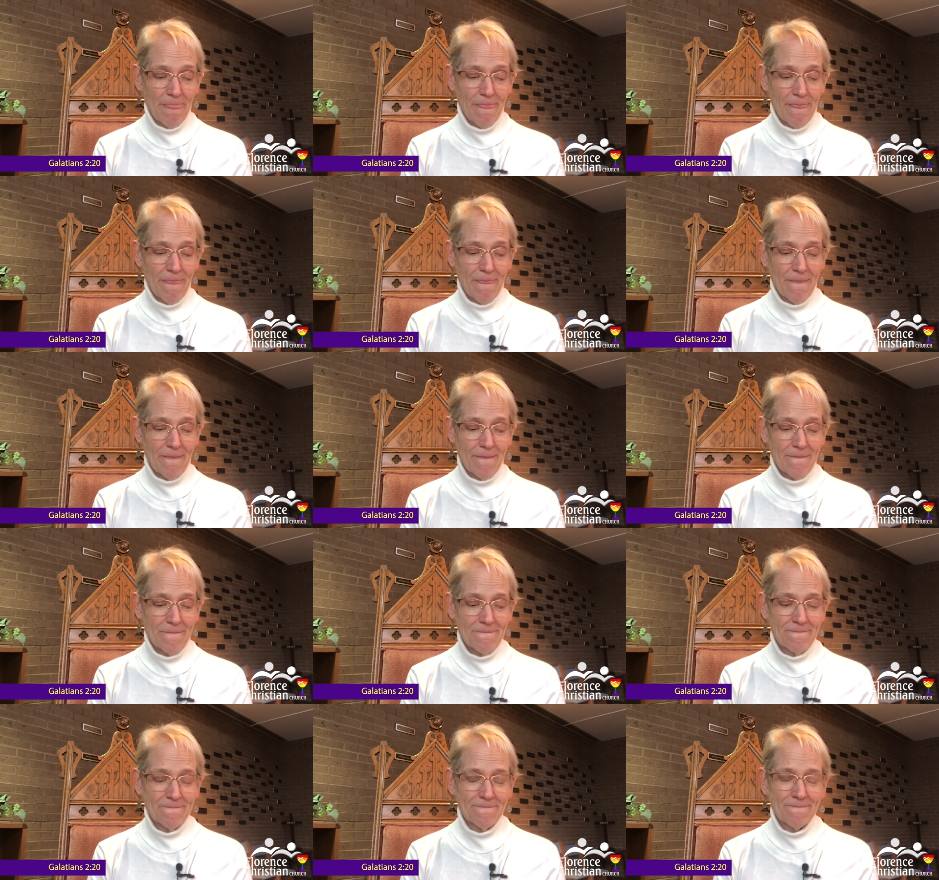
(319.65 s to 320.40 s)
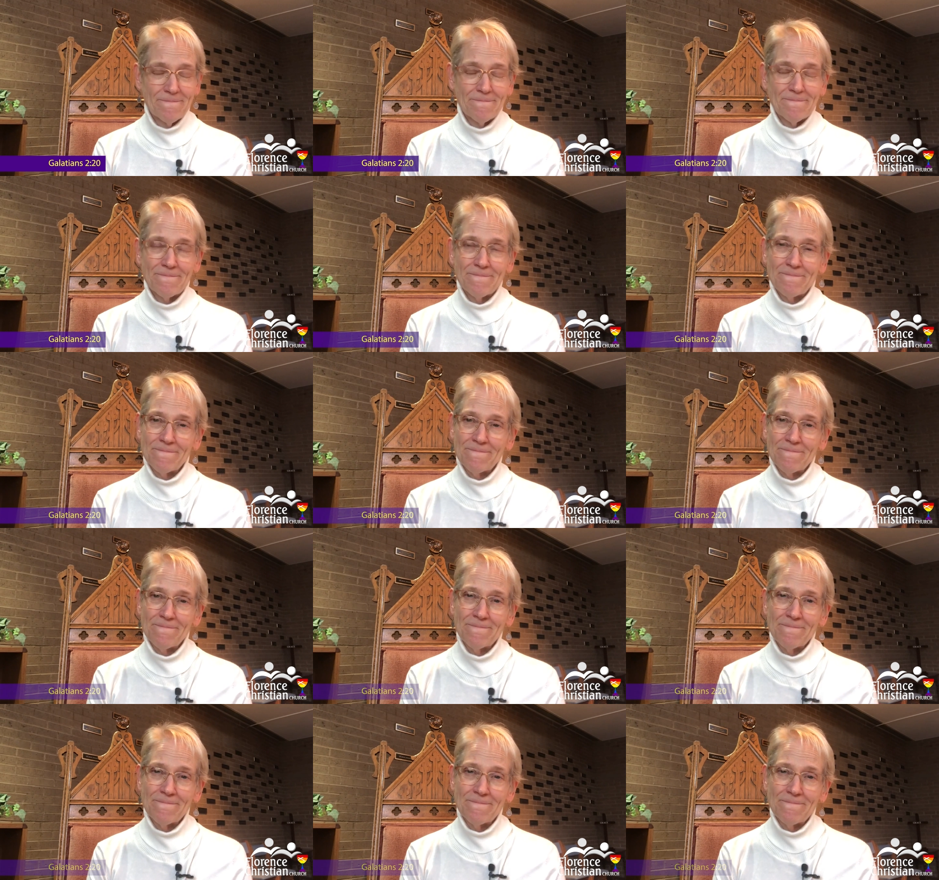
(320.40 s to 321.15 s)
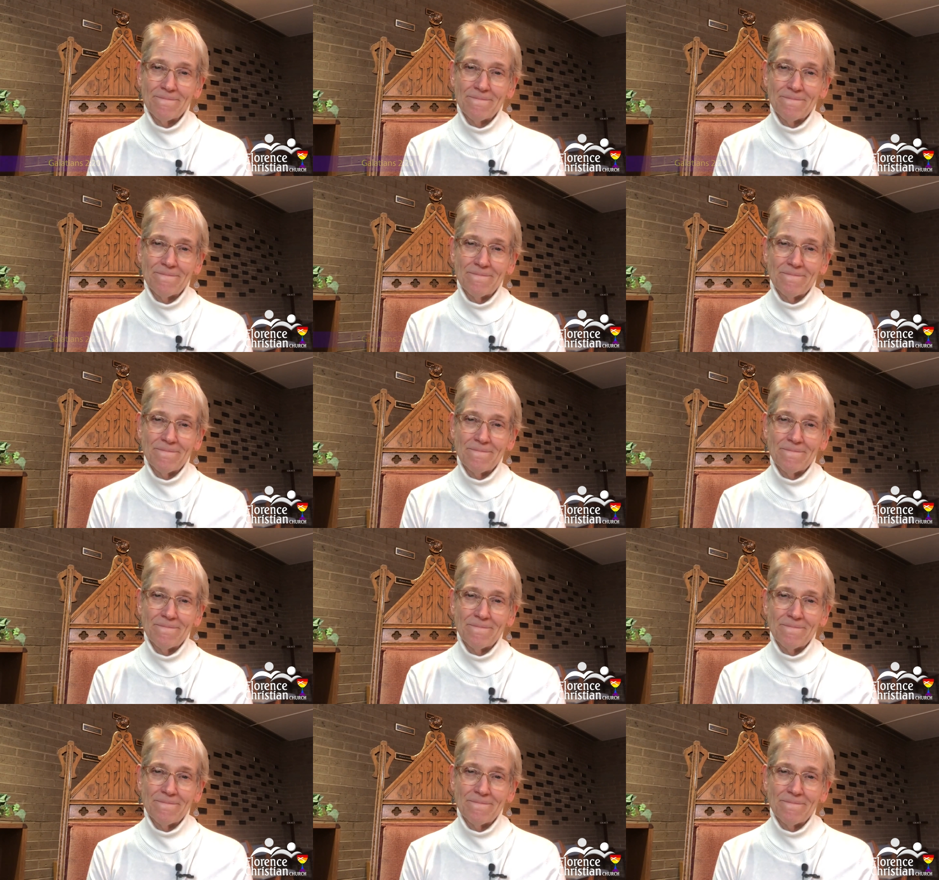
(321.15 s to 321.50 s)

(silence)